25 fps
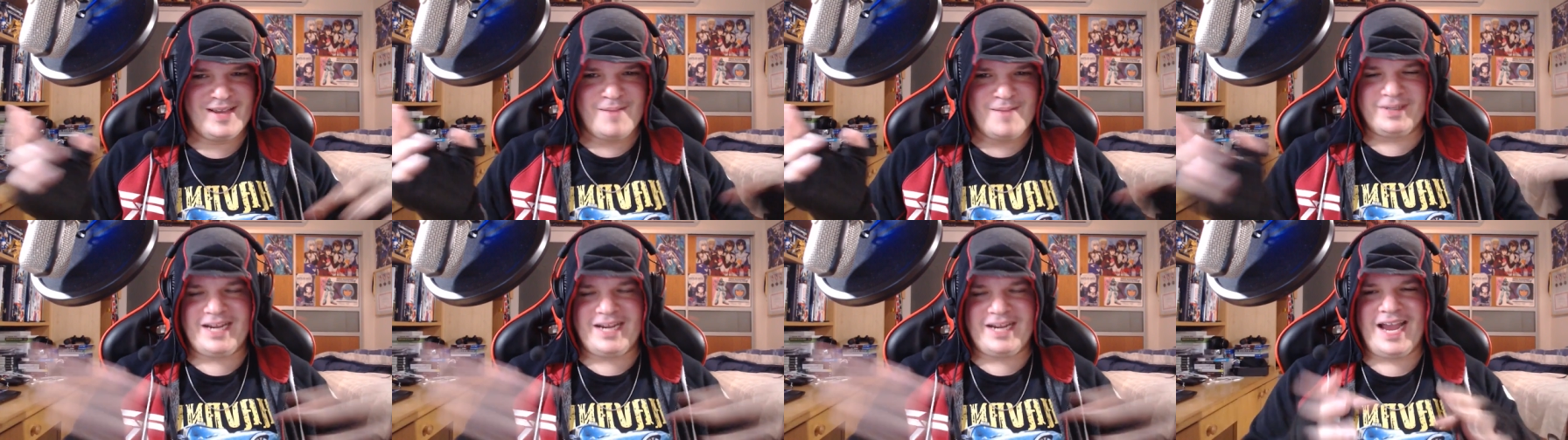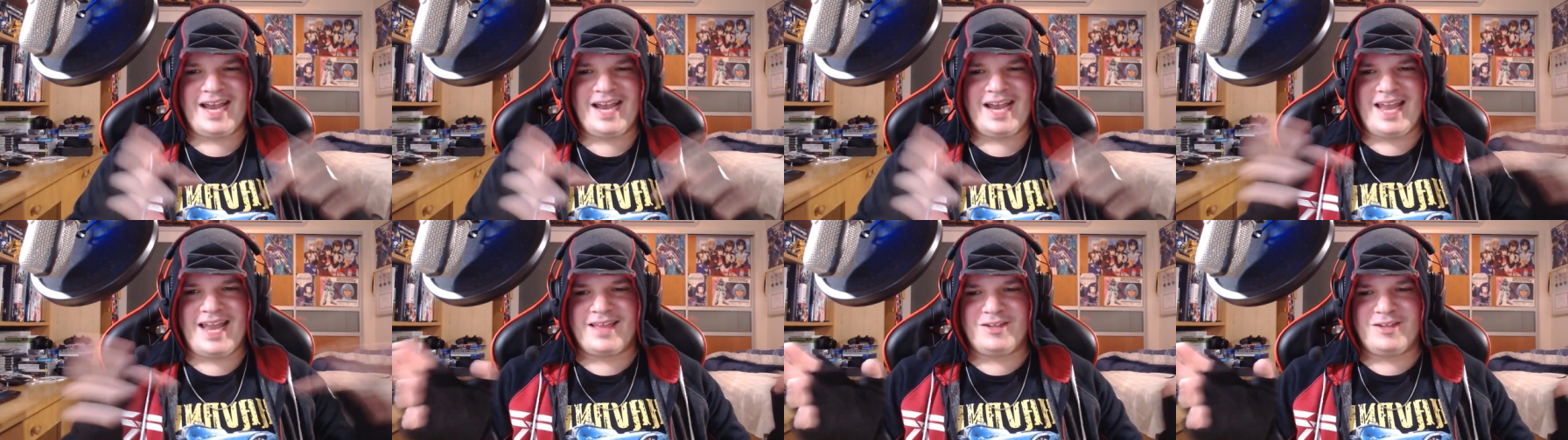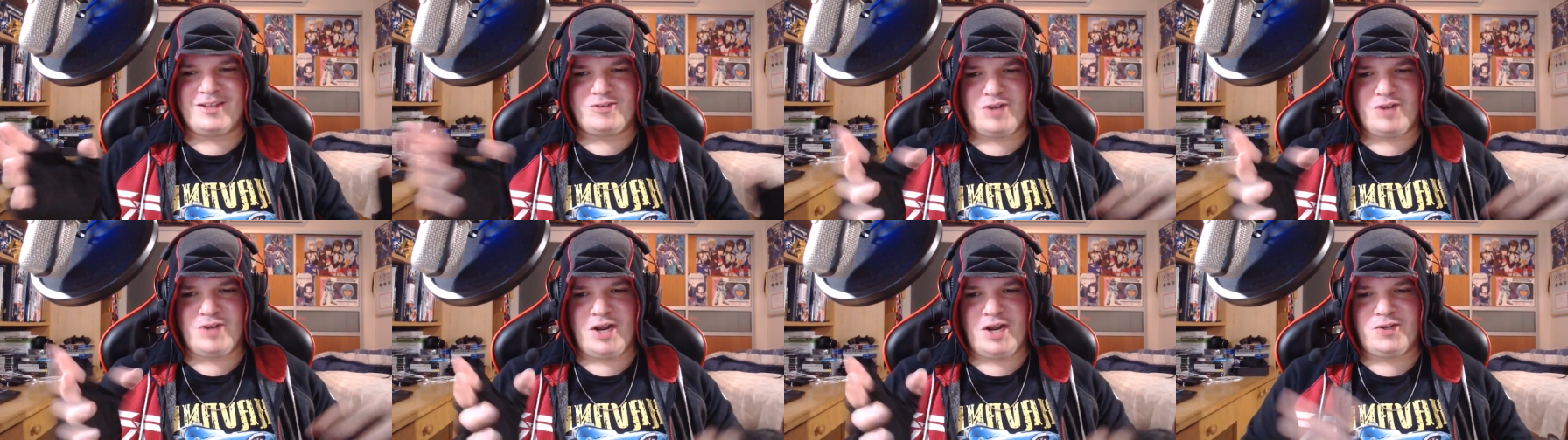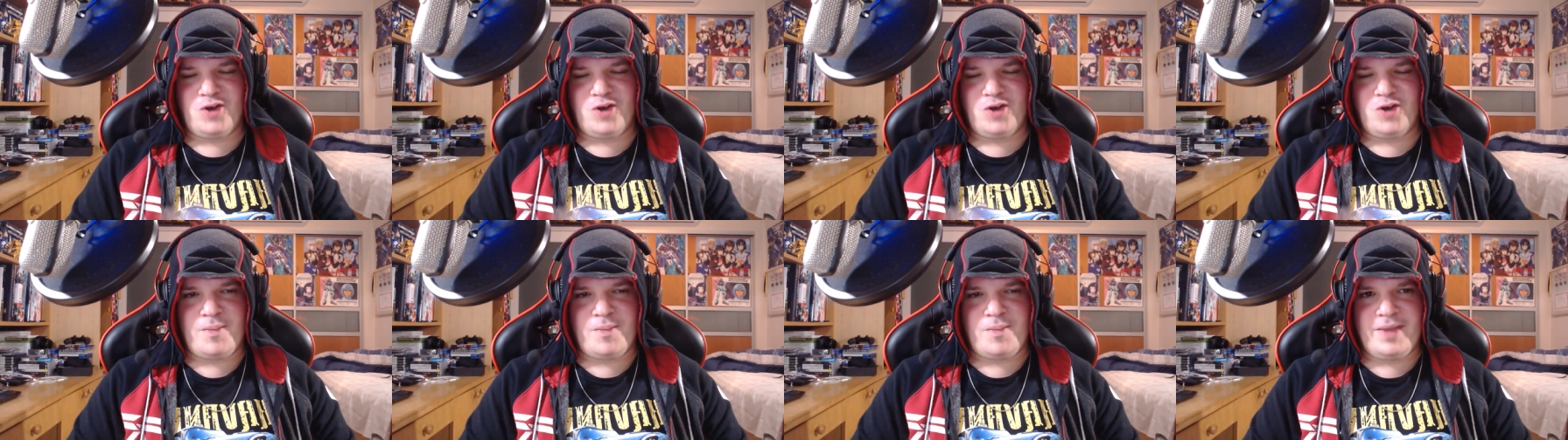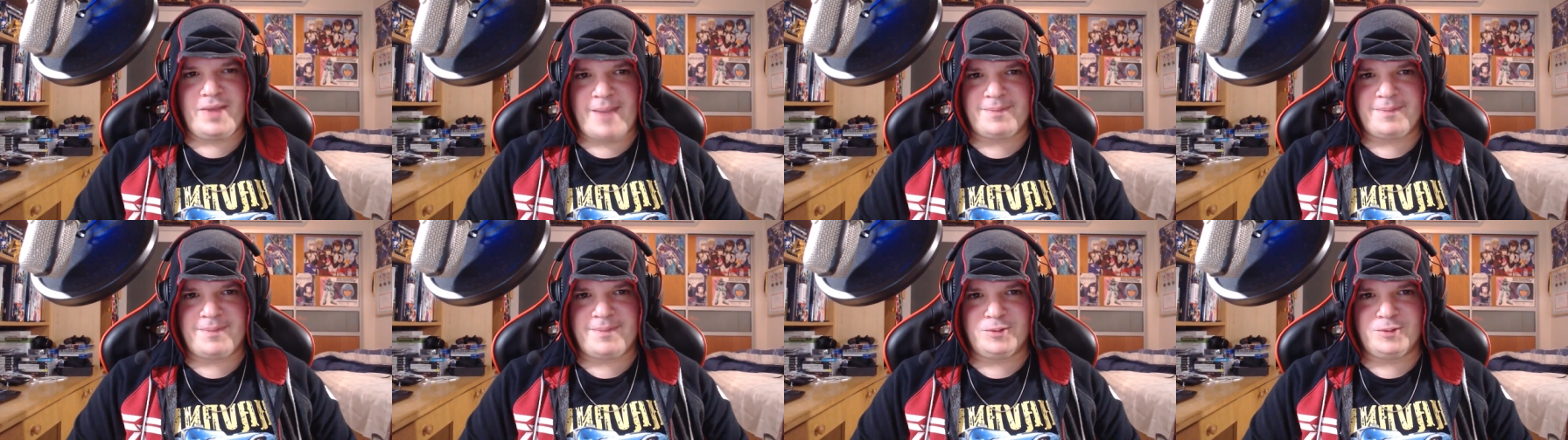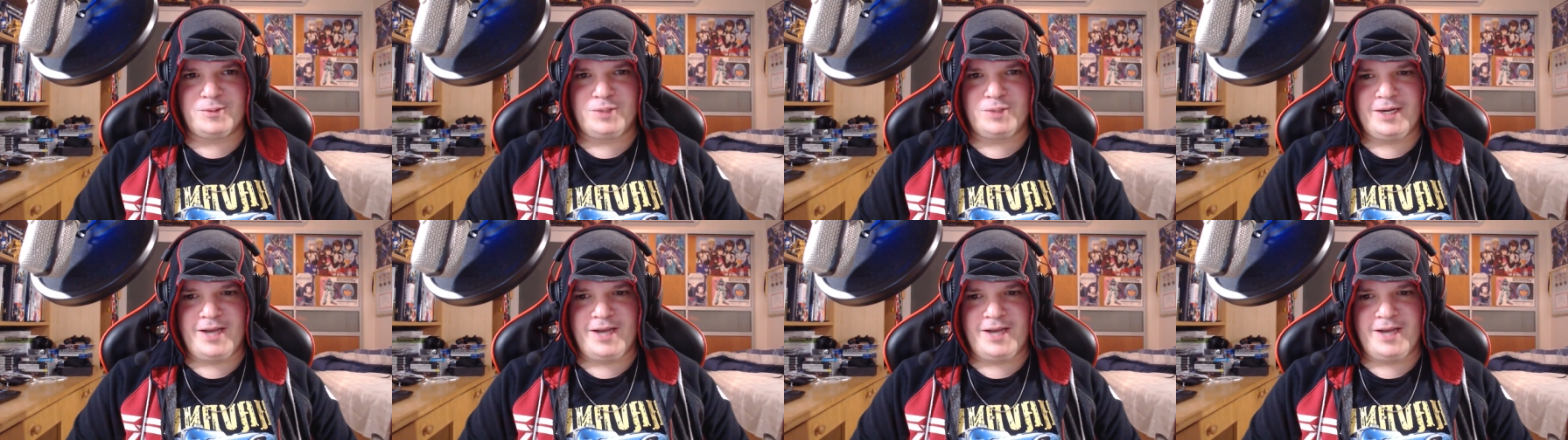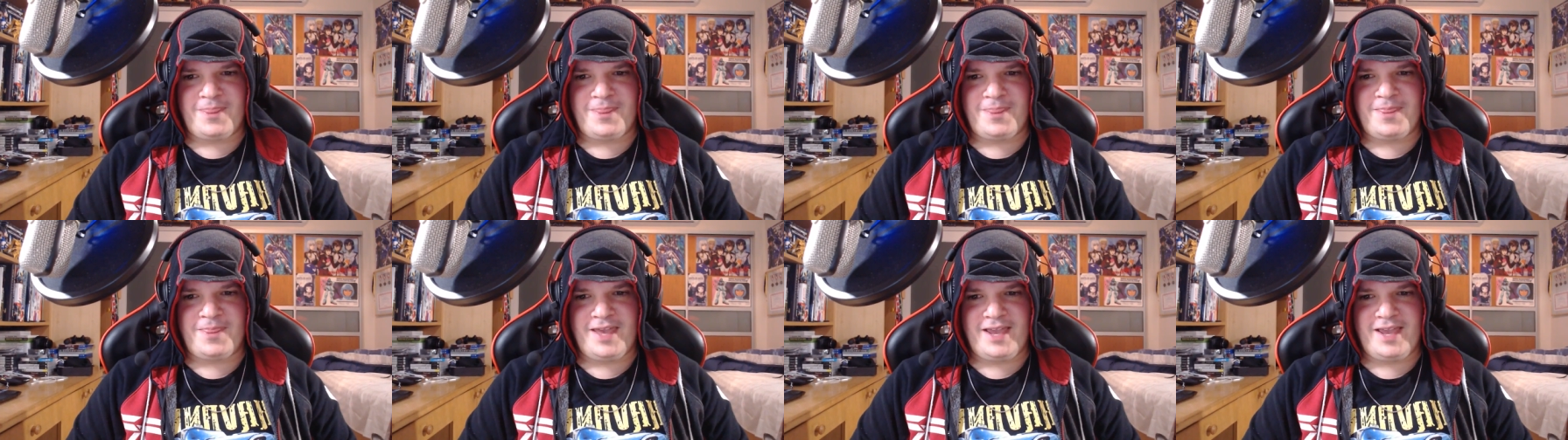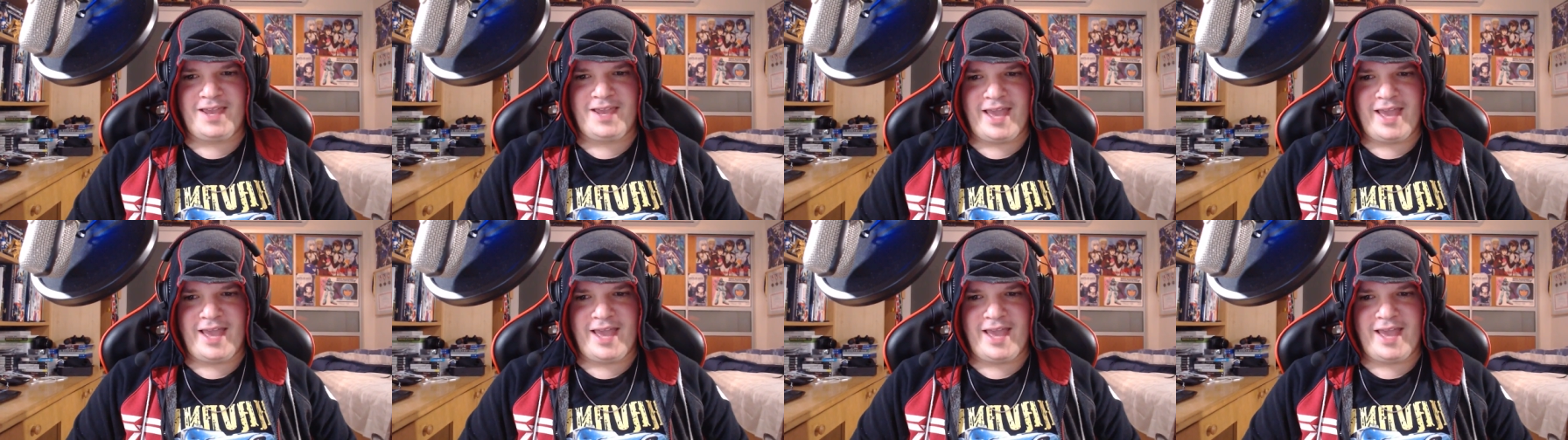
But yeah, I like it. The trailer told me absolutely nothing,